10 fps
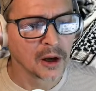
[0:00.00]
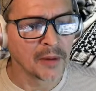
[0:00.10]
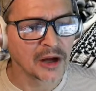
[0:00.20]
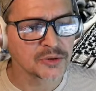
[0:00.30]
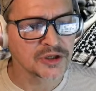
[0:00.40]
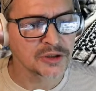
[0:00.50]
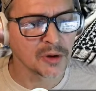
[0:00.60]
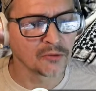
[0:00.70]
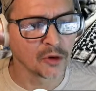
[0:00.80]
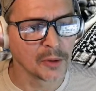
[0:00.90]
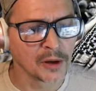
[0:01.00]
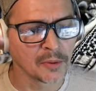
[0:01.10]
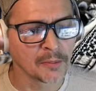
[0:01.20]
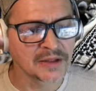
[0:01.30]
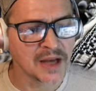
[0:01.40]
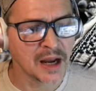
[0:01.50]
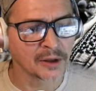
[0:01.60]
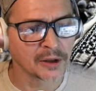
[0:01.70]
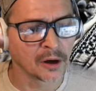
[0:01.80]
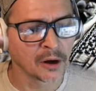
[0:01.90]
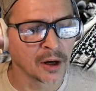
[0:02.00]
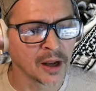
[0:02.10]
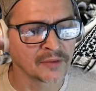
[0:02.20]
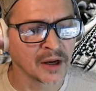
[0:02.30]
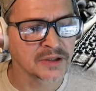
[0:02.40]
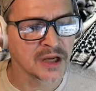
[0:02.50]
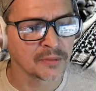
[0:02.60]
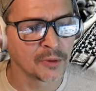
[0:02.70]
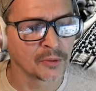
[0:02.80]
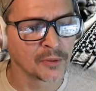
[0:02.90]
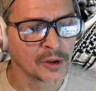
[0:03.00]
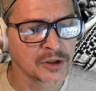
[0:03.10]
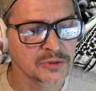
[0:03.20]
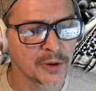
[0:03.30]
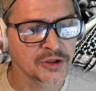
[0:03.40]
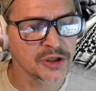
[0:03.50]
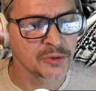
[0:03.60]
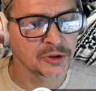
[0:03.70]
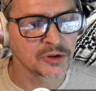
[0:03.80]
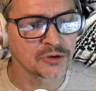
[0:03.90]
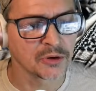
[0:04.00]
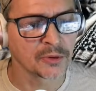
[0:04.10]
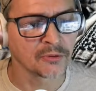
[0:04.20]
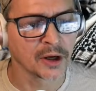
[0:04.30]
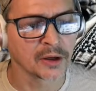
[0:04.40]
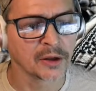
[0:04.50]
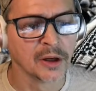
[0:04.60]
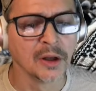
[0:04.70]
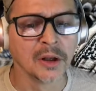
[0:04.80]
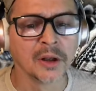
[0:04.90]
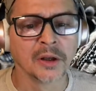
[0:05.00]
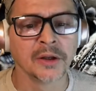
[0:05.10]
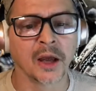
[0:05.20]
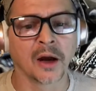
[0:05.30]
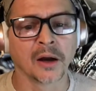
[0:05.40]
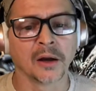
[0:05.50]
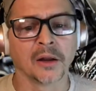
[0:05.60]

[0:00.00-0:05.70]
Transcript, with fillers: Imagine what it says about Roman mentality, all right, at that exact moment, especially with this criminal record. Yeah.